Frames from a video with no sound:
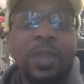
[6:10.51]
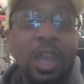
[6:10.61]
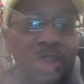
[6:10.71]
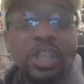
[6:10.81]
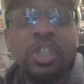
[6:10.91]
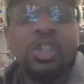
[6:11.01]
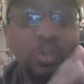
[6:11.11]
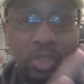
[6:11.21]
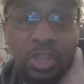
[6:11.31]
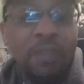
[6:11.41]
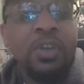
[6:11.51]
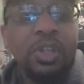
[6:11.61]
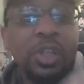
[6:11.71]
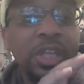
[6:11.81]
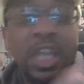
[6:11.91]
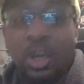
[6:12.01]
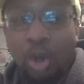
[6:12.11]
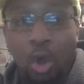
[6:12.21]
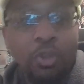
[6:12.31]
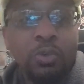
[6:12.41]
And these definitely hit
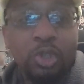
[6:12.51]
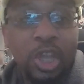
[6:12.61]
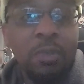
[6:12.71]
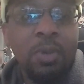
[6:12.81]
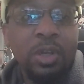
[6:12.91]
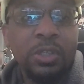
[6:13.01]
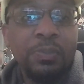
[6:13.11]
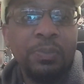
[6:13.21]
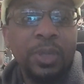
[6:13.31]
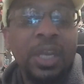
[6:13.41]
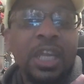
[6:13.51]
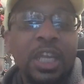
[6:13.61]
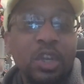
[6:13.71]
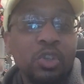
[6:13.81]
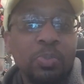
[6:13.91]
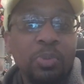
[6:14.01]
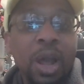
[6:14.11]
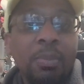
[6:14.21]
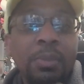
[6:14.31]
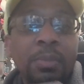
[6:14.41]
all those check marks. Here's the
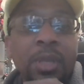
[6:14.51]
problem.